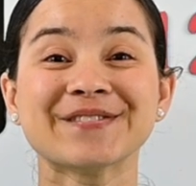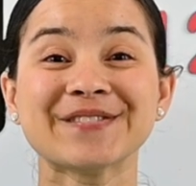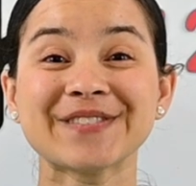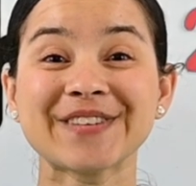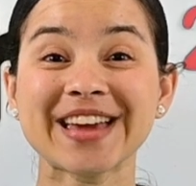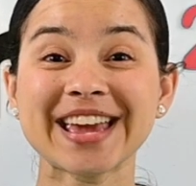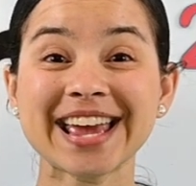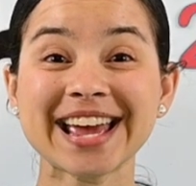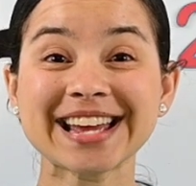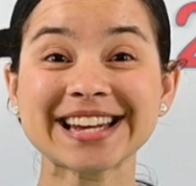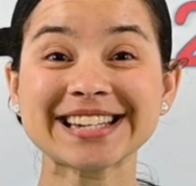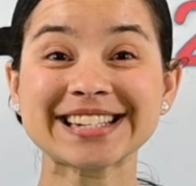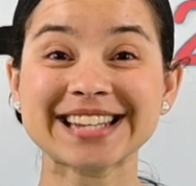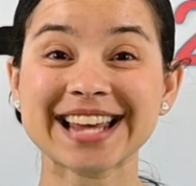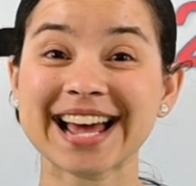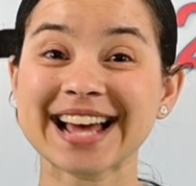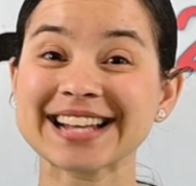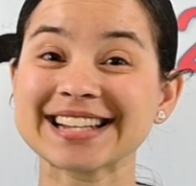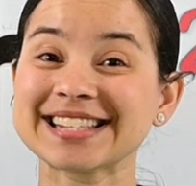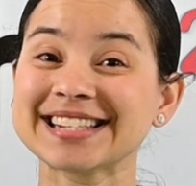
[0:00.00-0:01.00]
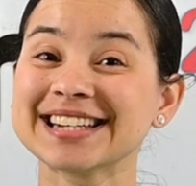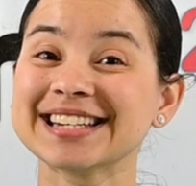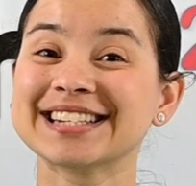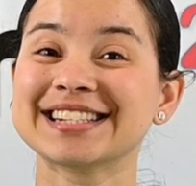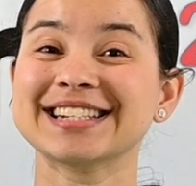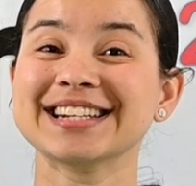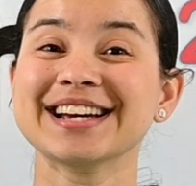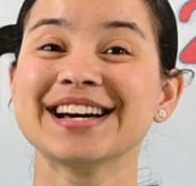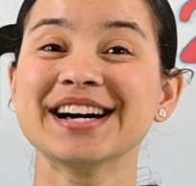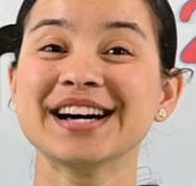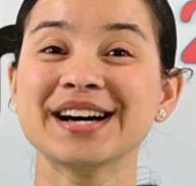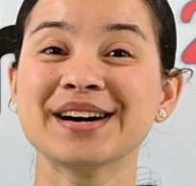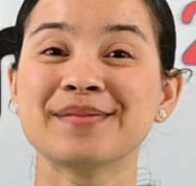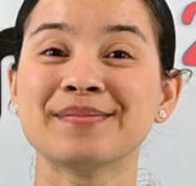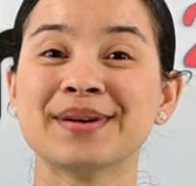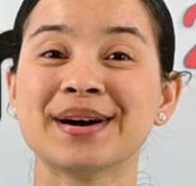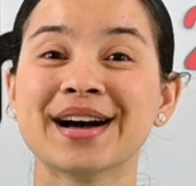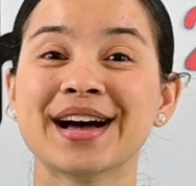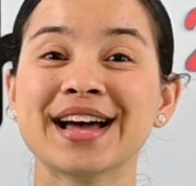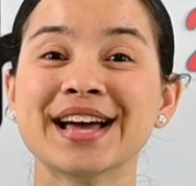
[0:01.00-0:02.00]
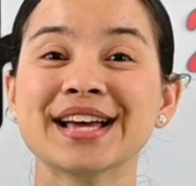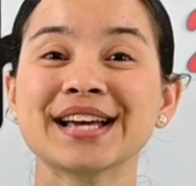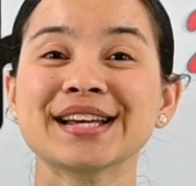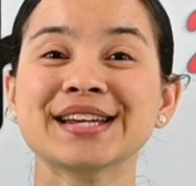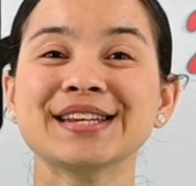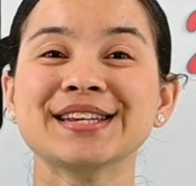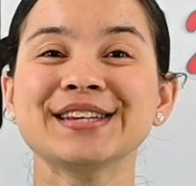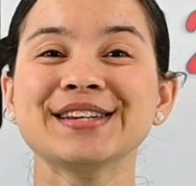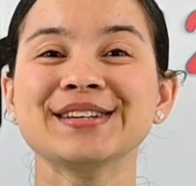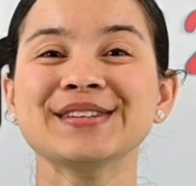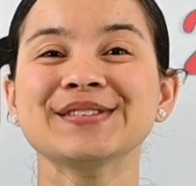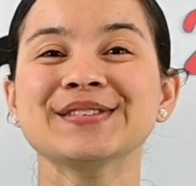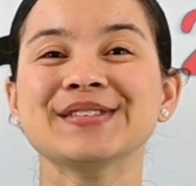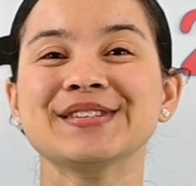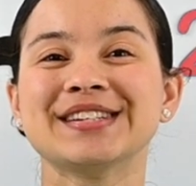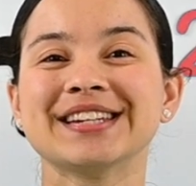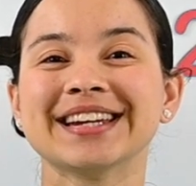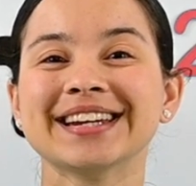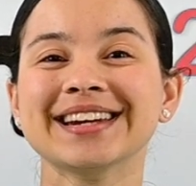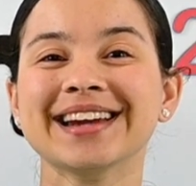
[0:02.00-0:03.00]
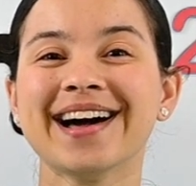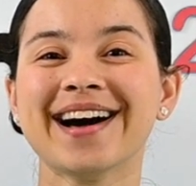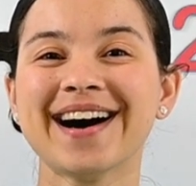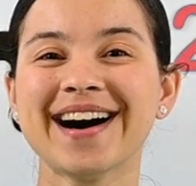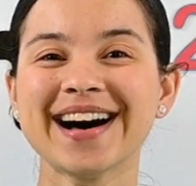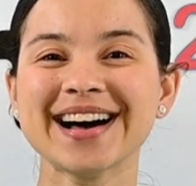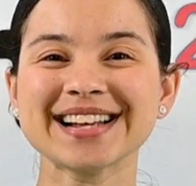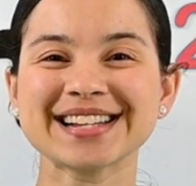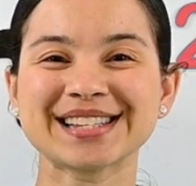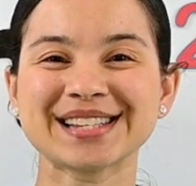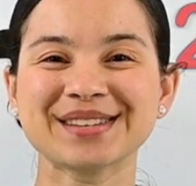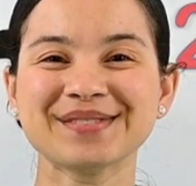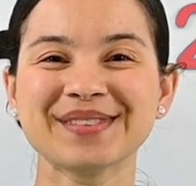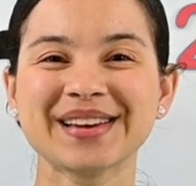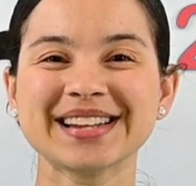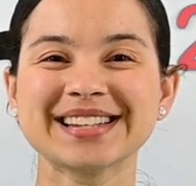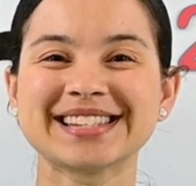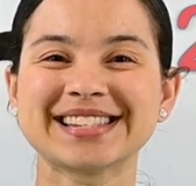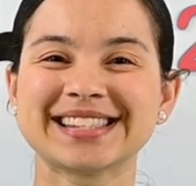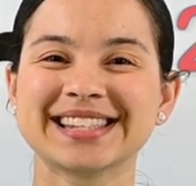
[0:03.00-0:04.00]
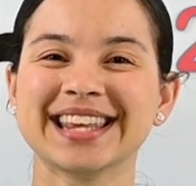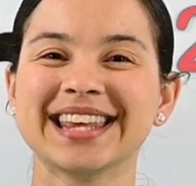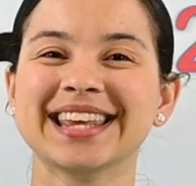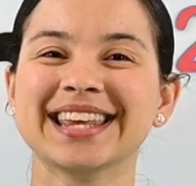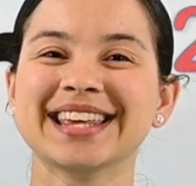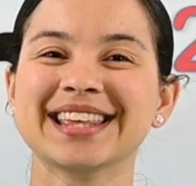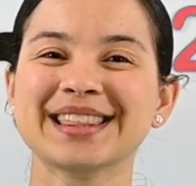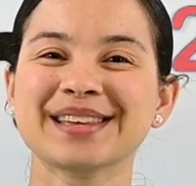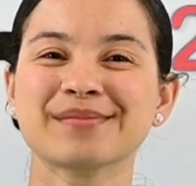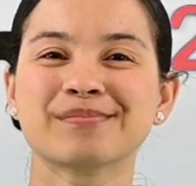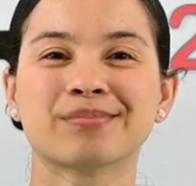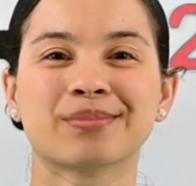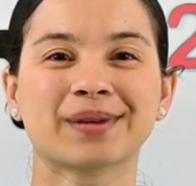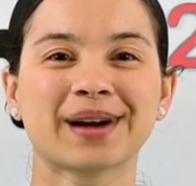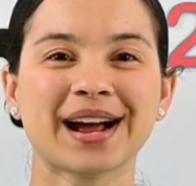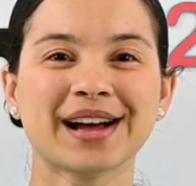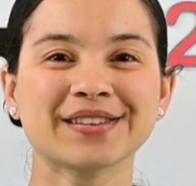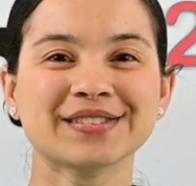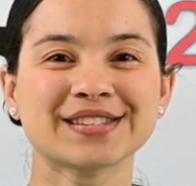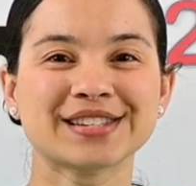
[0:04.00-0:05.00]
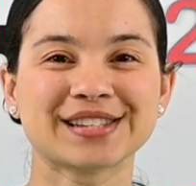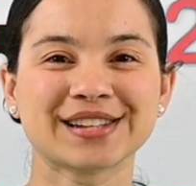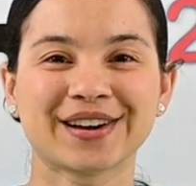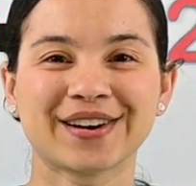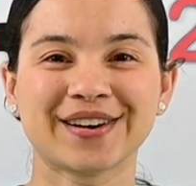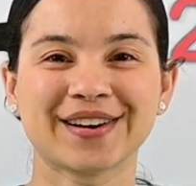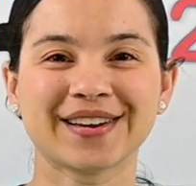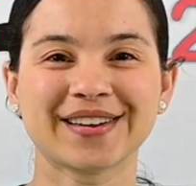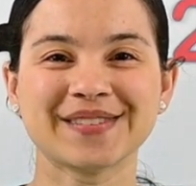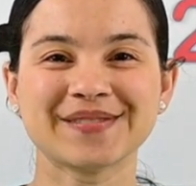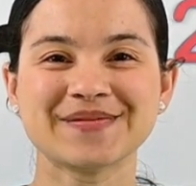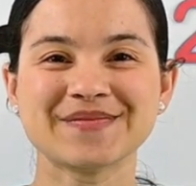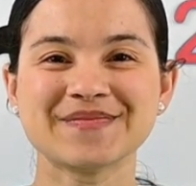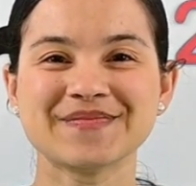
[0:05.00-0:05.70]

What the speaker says: Fantastic job! You did awesome at singing the brown song.